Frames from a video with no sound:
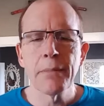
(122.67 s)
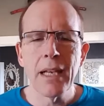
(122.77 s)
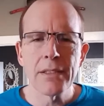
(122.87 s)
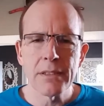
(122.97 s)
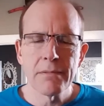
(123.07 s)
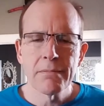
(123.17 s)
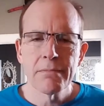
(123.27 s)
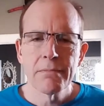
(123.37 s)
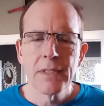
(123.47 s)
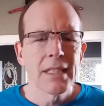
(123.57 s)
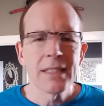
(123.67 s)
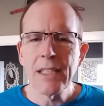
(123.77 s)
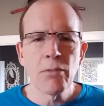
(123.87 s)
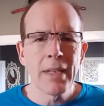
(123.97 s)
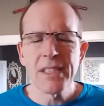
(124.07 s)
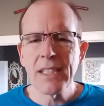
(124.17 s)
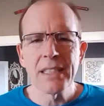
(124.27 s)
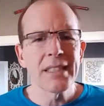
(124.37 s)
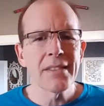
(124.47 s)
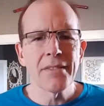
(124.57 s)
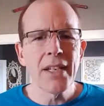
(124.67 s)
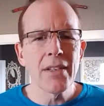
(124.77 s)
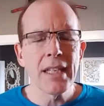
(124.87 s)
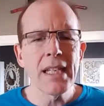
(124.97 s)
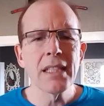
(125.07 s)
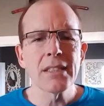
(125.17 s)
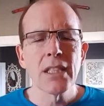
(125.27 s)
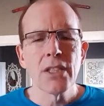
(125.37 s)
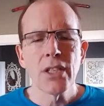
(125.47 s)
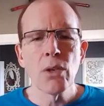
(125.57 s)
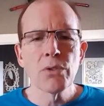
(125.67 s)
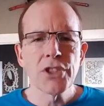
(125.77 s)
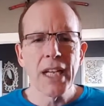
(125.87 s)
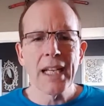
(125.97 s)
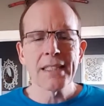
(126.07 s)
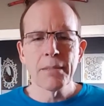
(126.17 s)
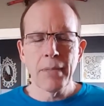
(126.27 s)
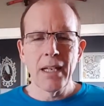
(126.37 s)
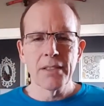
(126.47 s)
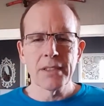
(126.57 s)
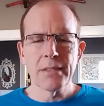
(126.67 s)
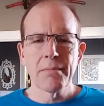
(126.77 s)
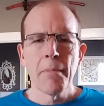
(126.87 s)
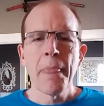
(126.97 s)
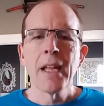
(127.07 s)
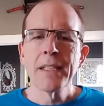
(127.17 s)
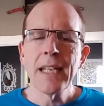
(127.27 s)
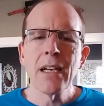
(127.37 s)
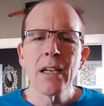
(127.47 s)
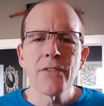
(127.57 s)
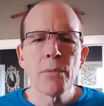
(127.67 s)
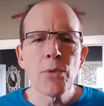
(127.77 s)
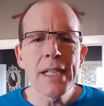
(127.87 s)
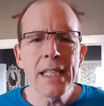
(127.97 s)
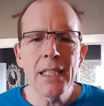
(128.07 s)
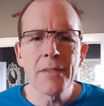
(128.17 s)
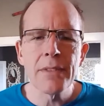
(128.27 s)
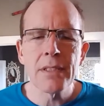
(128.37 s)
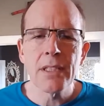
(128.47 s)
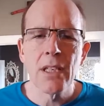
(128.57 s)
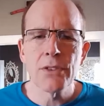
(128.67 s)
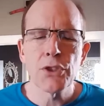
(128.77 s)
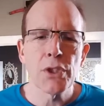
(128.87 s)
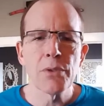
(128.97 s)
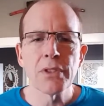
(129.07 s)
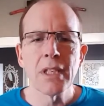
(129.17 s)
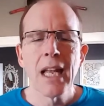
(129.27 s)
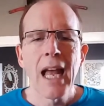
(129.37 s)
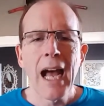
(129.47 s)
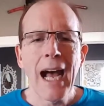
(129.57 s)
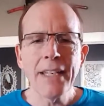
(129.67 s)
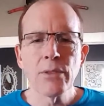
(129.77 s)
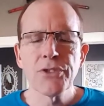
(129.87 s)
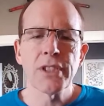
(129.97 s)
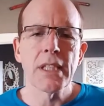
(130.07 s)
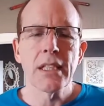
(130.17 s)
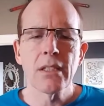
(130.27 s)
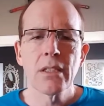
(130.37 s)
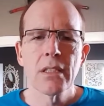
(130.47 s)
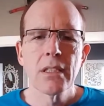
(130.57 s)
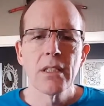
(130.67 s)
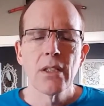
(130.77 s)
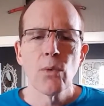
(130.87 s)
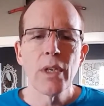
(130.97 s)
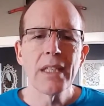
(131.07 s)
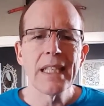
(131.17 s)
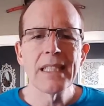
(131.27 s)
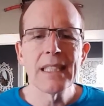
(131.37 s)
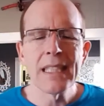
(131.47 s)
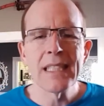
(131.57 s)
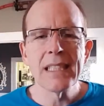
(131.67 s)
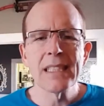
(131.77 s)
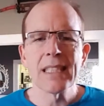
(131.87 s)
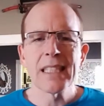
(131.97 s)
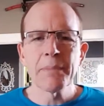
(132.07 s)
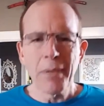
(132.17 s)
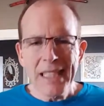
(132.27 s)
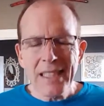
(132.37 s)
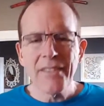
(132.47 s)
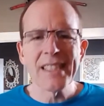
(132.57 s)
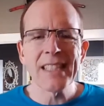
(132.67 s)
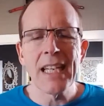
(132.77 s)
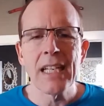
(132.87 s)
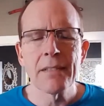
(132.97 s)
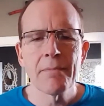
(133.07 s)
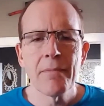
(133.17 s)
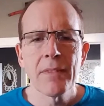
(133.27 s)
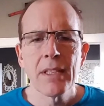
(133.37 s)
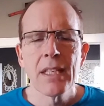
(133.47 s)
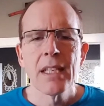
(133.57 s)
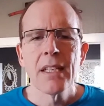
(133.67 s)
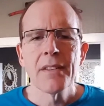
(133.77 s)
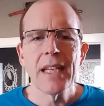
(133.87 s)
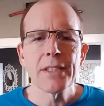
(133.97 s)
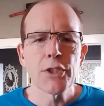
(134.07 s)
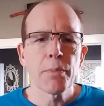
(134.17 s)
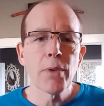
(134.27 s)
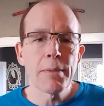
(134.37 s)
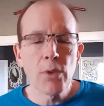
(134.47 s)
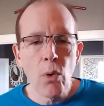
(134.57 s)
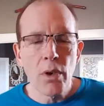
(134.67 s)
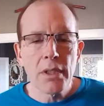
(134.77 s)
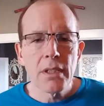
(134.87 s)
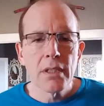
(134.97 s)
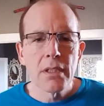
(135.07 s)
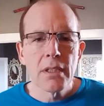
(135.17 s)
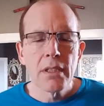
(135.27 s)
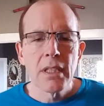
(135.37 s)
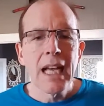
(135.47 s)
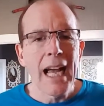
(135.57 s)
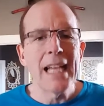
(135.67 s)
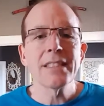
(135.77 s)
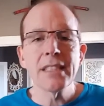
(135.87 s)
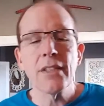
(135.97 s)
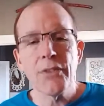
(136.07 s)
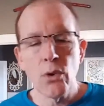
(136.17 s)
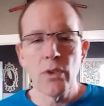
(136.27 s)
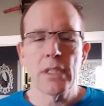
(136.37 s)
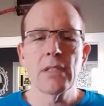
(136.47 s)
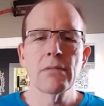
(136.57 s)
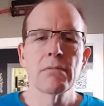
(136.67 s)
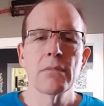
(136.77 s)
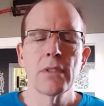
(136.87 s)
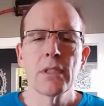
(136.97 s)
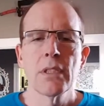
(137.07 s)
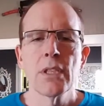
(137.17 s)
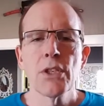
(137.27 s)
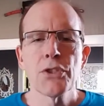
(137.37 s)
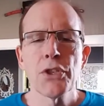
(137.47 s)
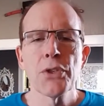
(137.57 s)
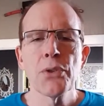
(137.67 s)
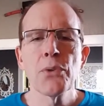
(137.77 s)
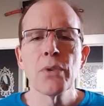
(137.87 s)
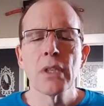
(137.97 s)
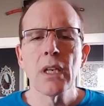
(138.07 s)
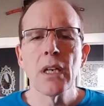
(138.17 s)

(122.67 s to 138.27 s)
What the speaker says: and balances? That don't make sense. There is no checks and balances. Now, from reading of the Constitution, I don't see where it is explicitly said that the Supreme Court has the authority to